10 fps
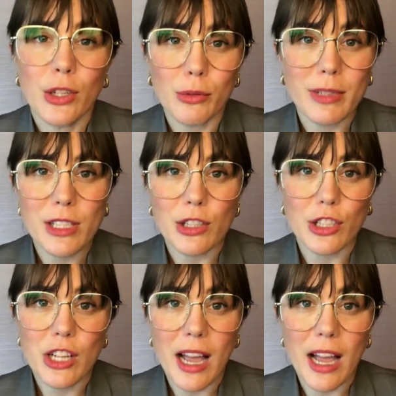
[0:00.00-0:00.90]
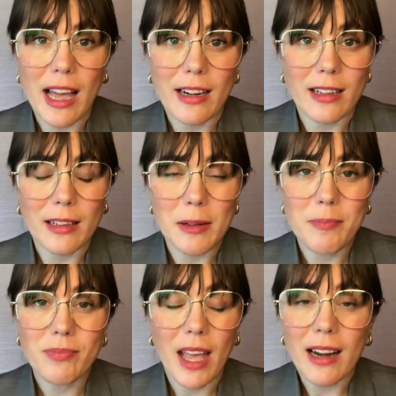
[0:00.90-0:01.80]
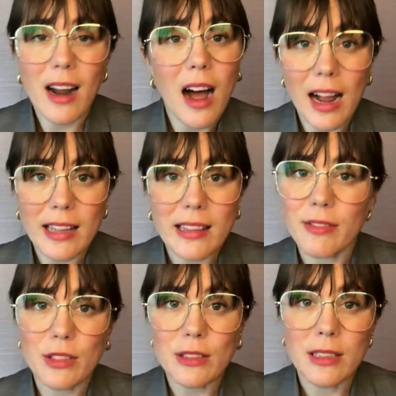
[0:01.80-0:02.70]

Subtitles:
your research at a high level